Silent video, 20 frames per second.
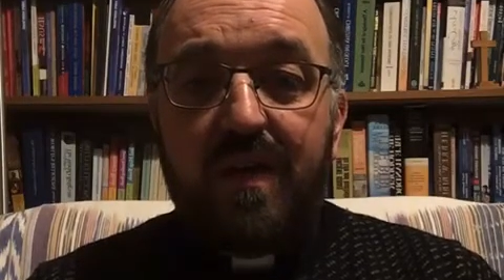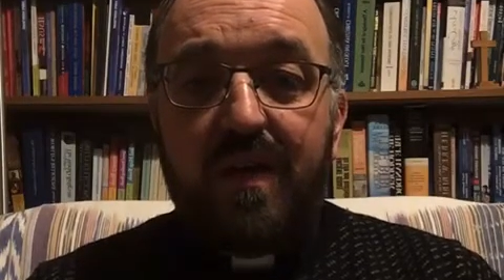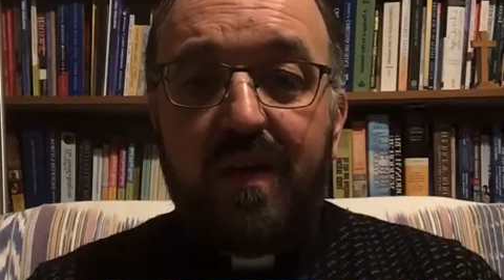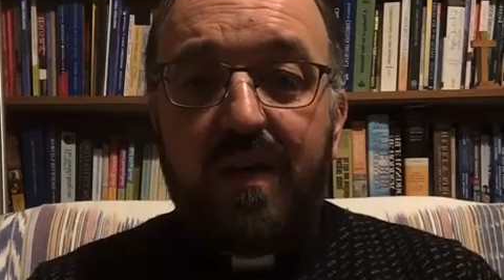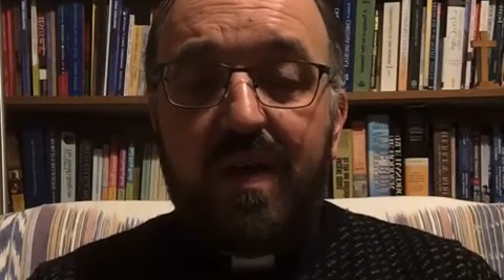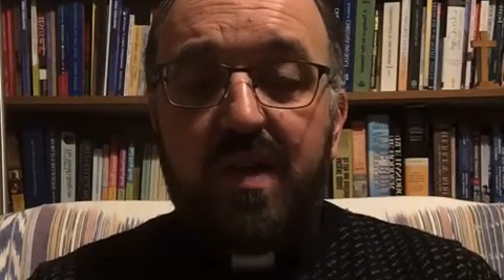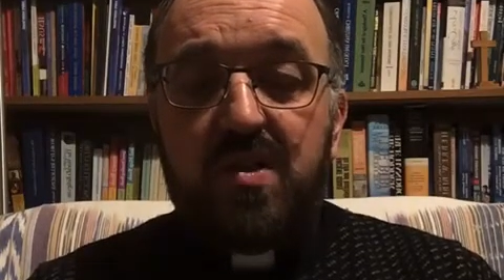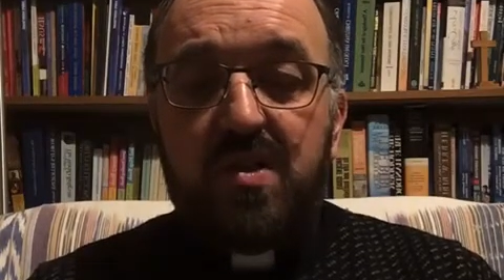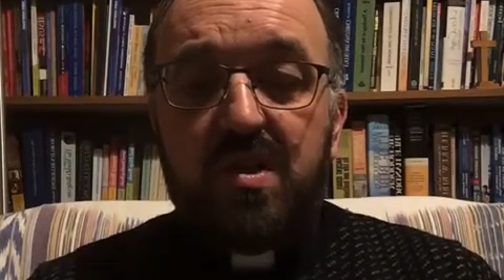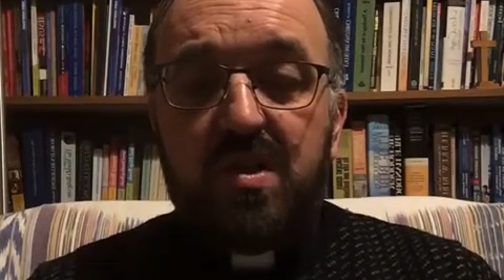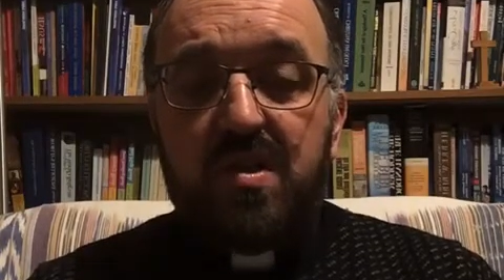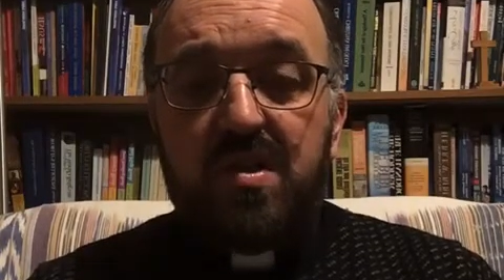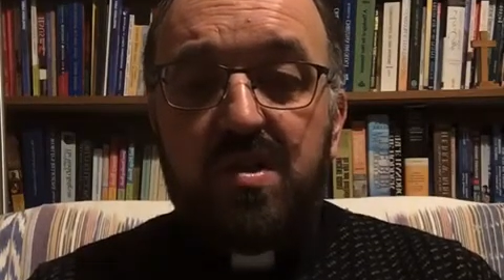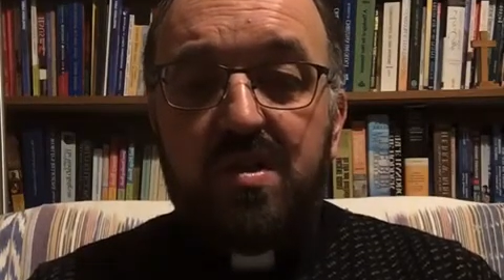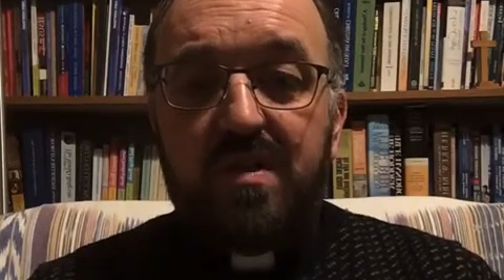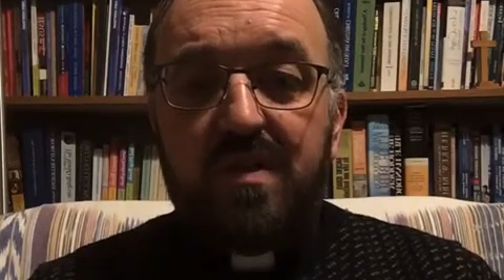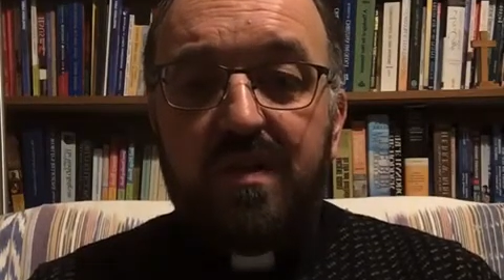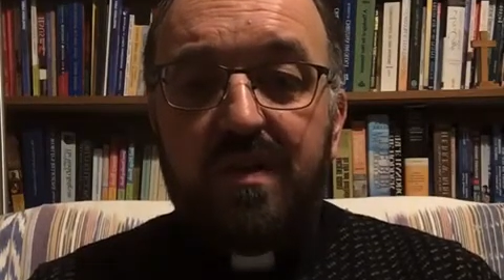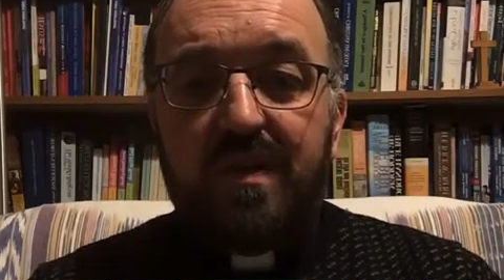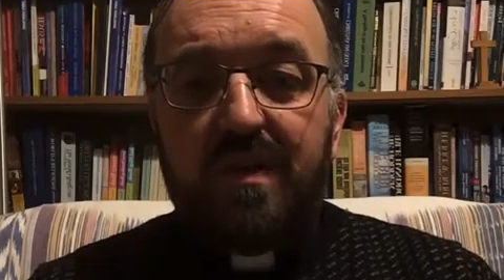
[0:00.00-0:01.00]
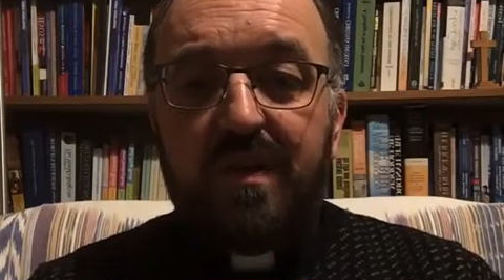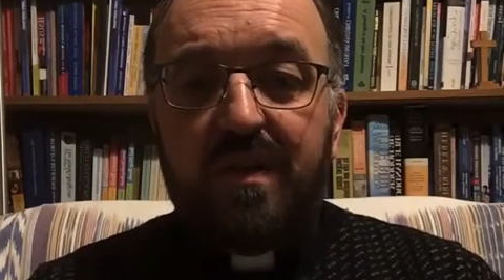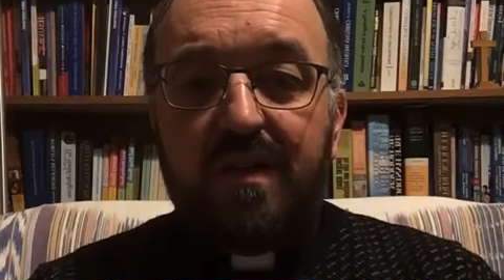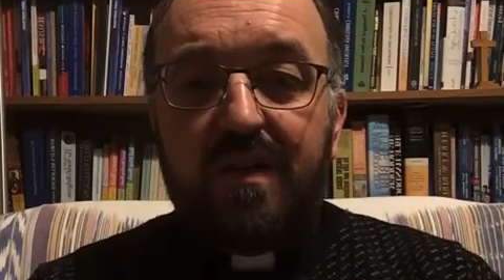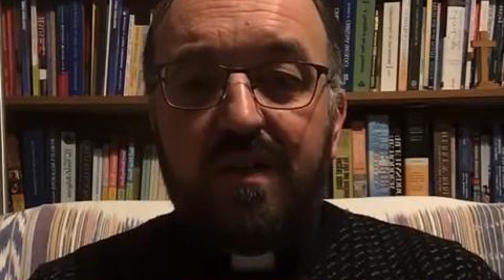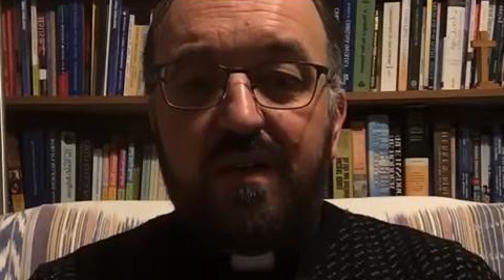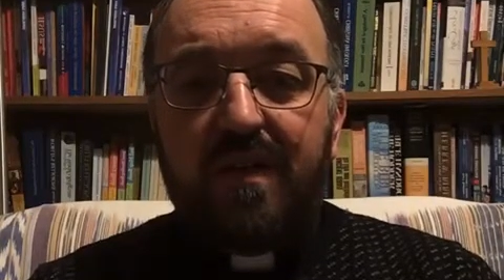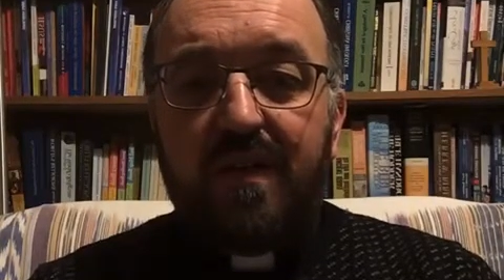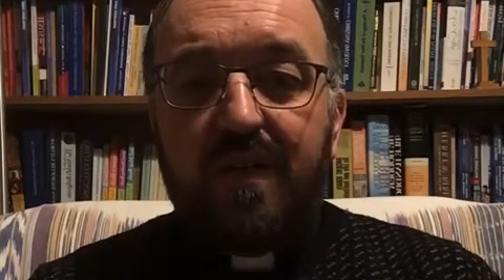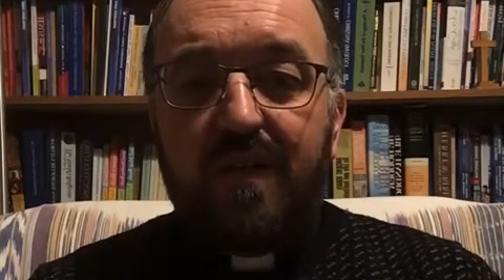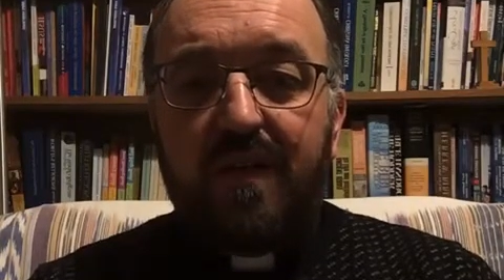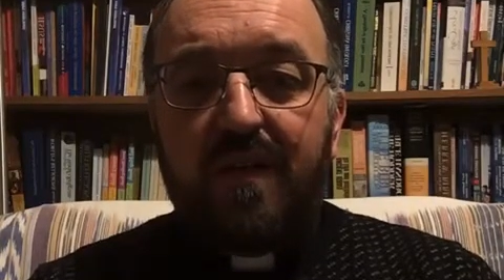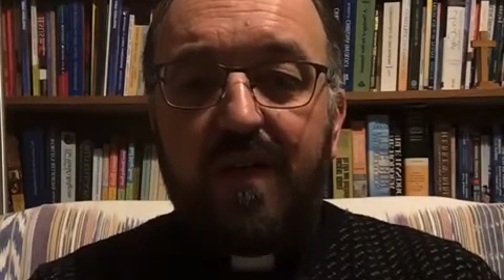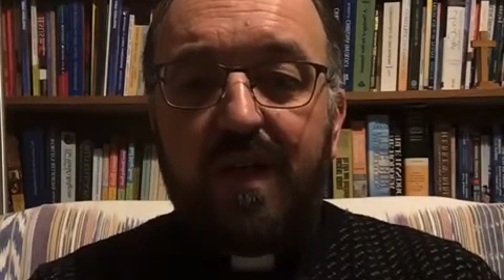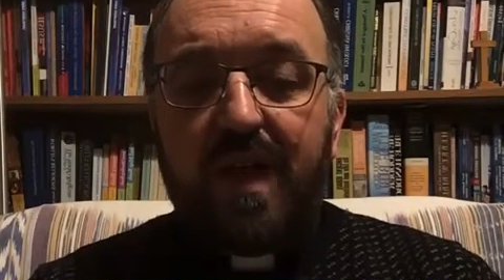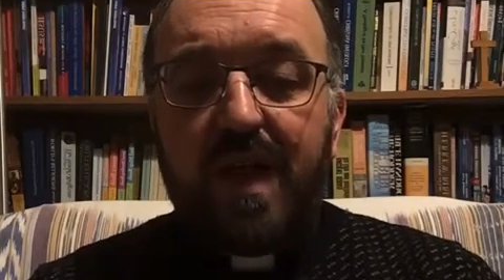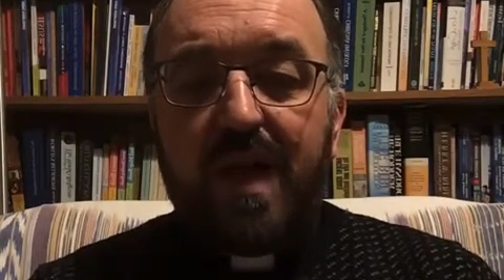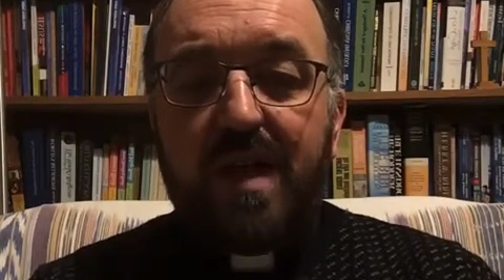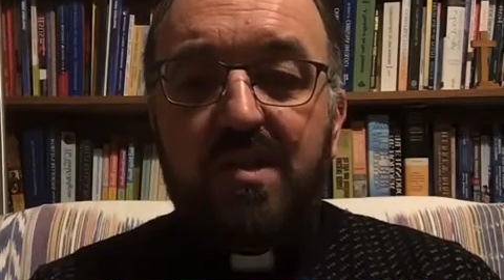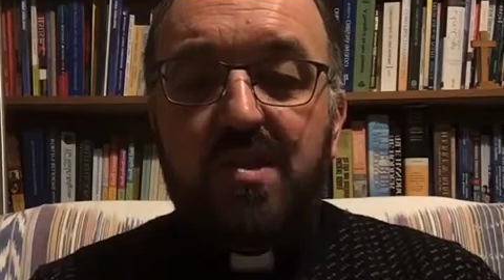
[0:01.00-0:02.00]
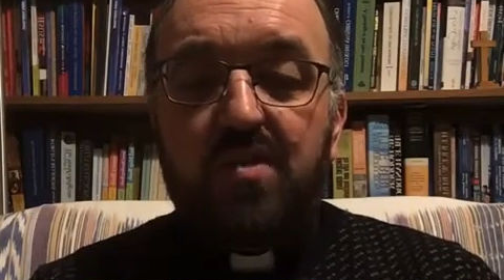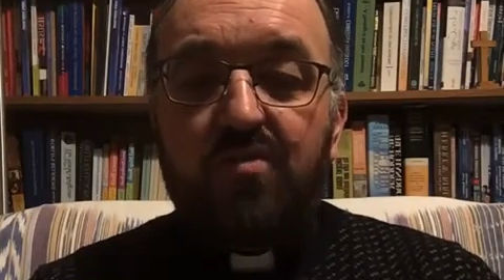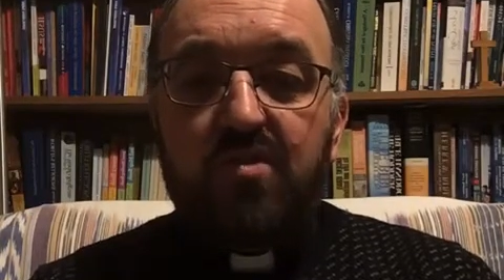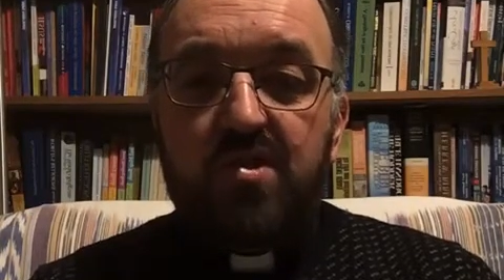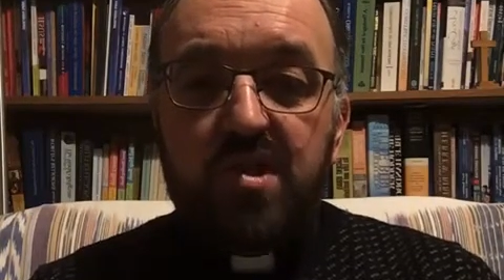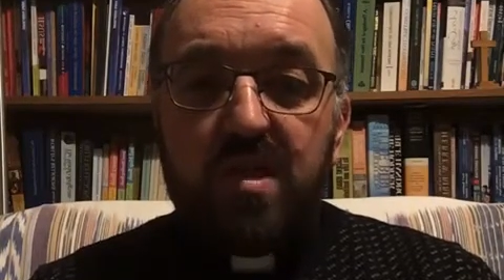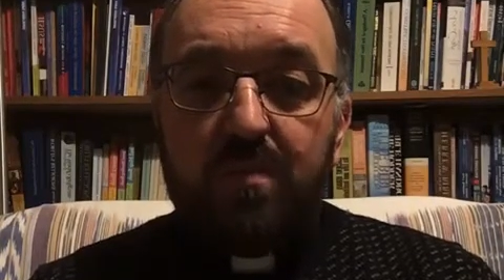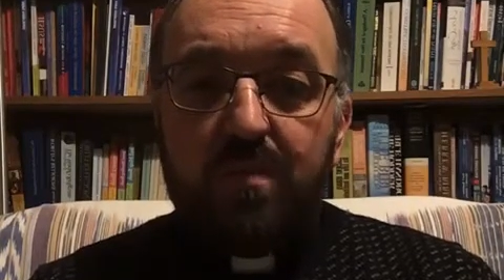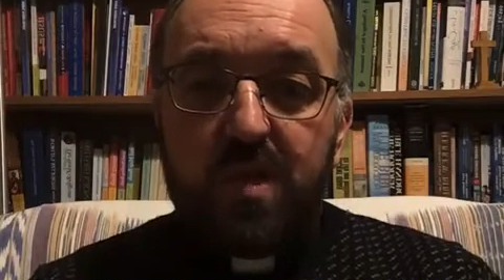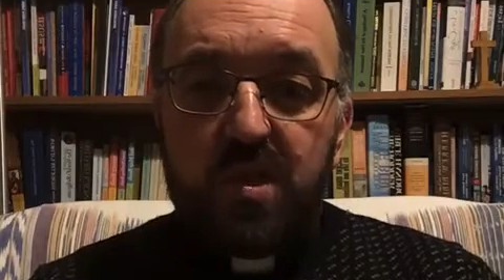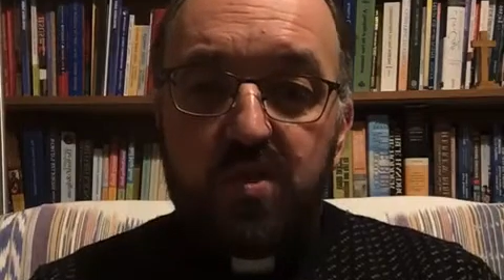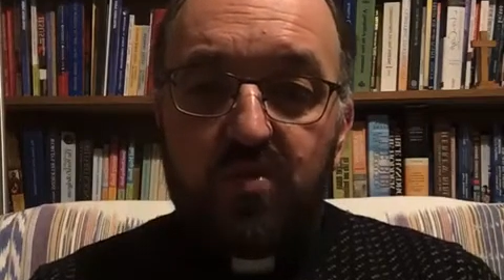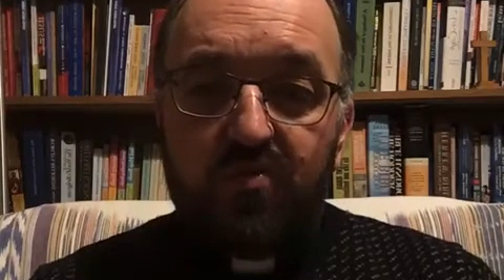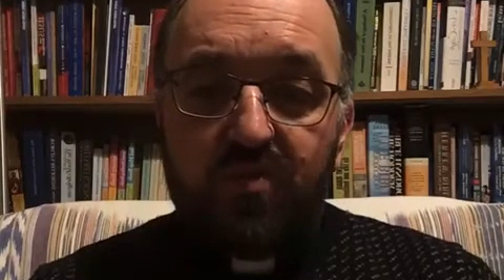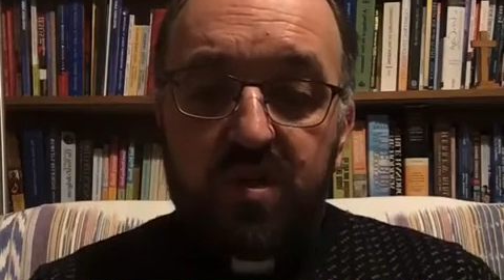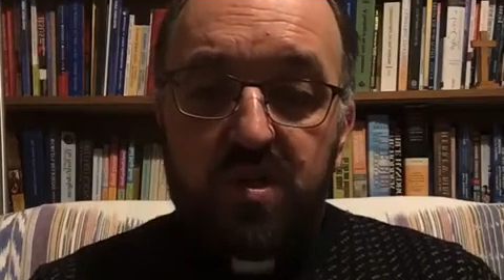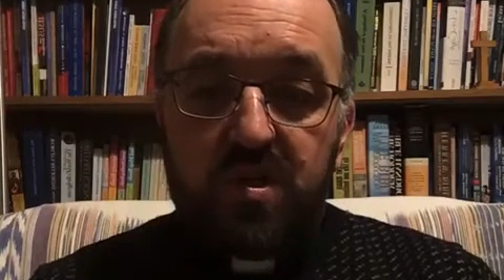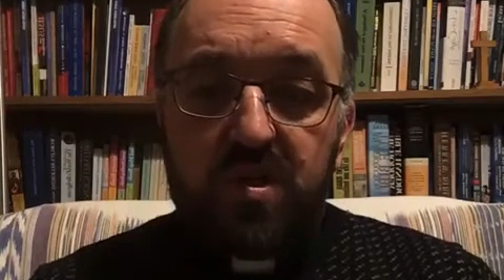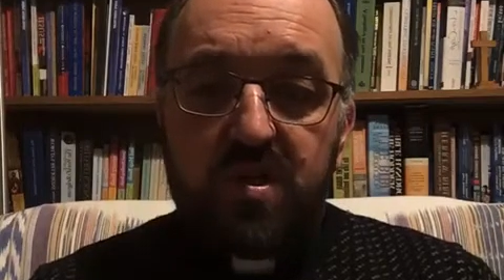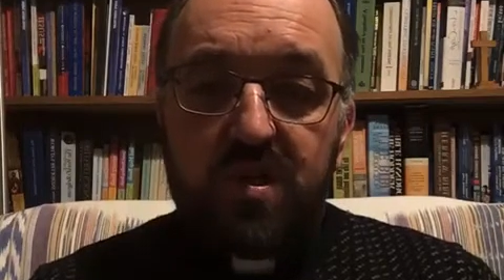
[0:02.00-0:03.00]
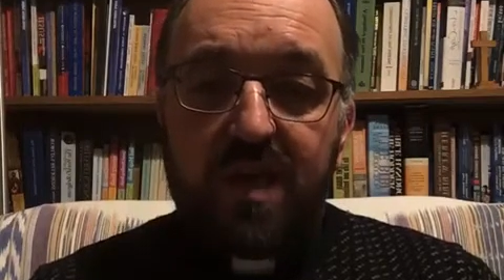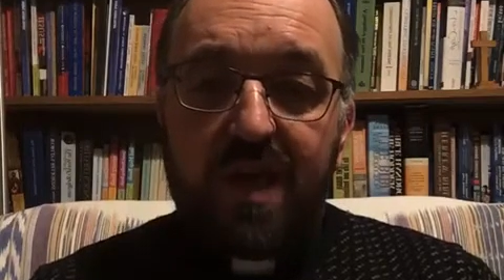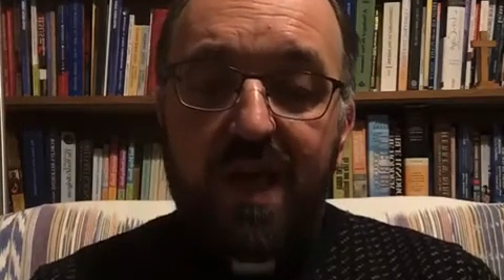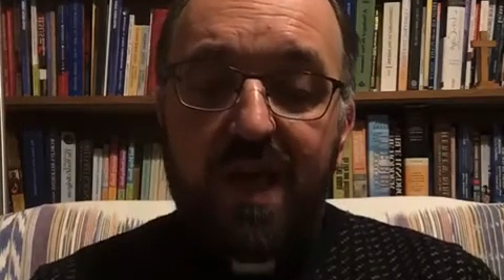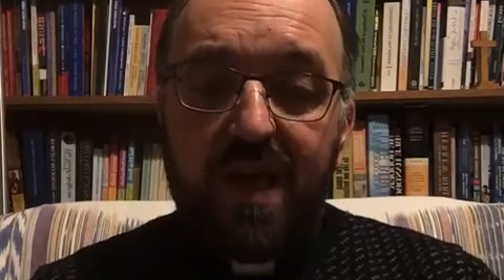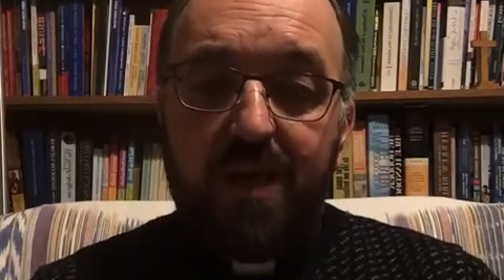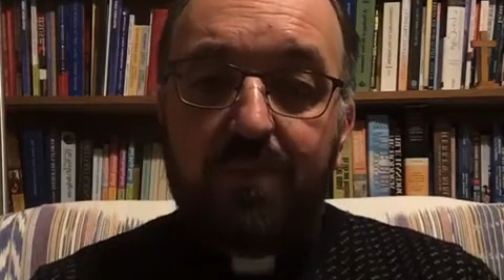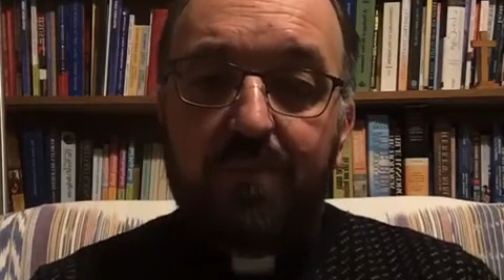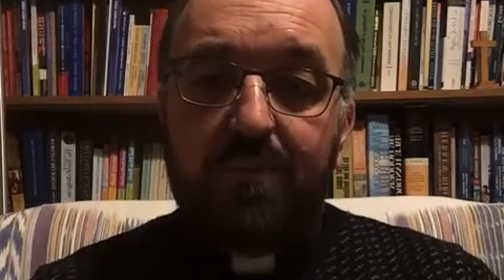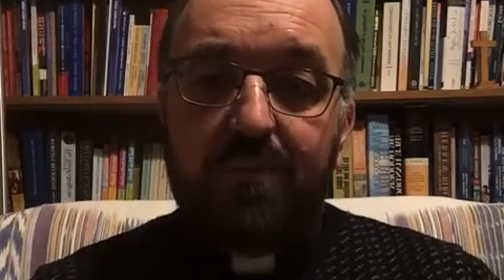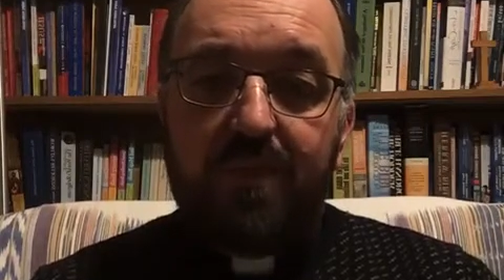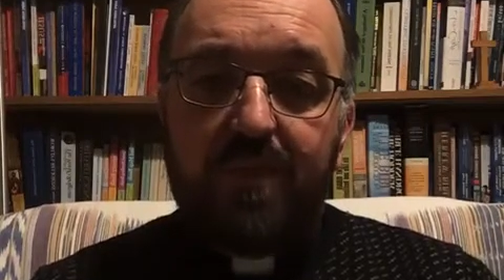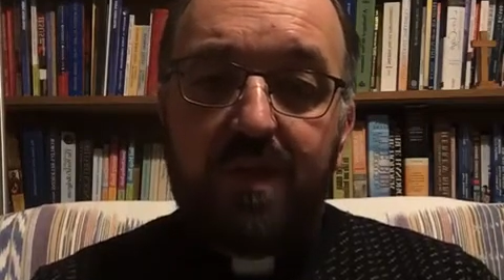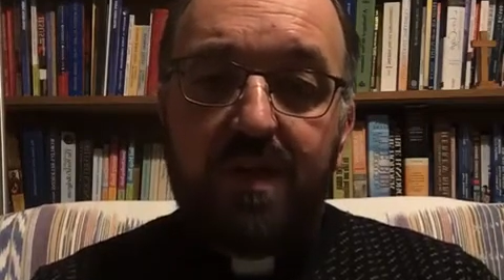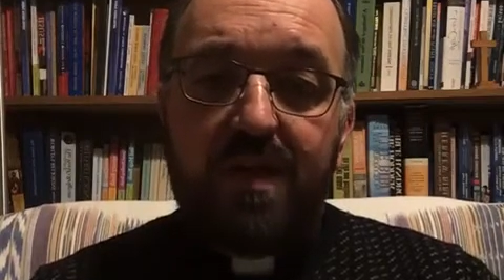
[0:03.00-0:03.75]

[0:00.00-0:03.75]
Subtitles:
is that as the Christian missionaries came